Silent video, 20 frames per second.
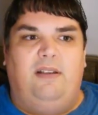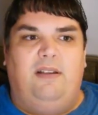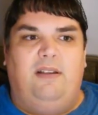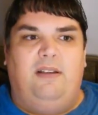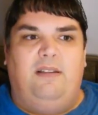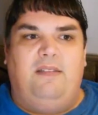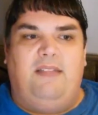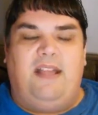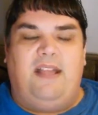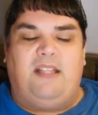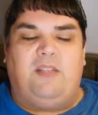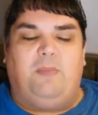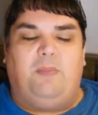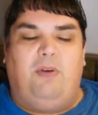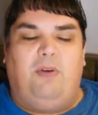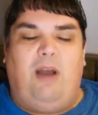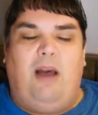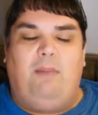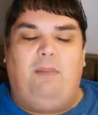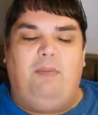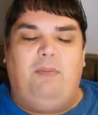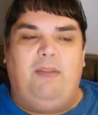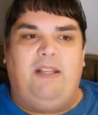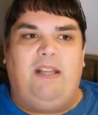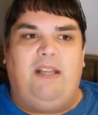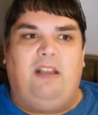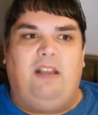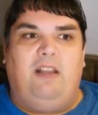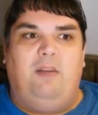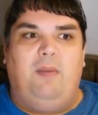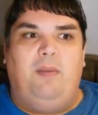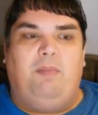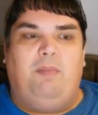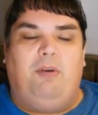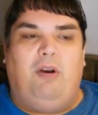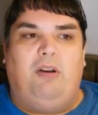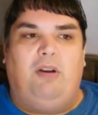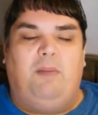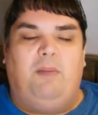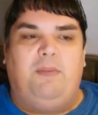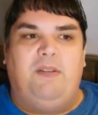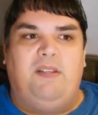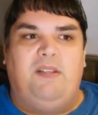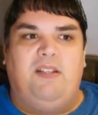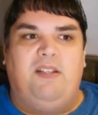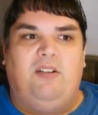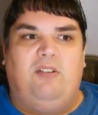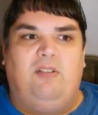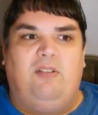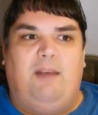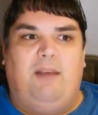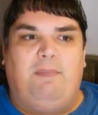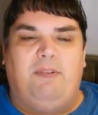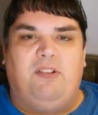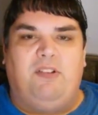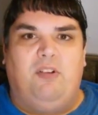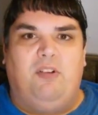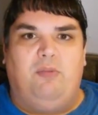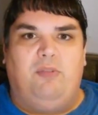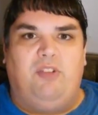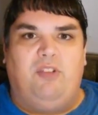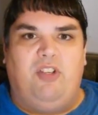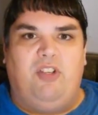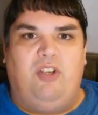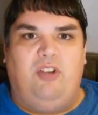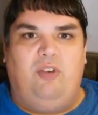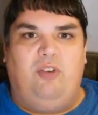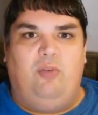That's probably not going to be brought up until episode two.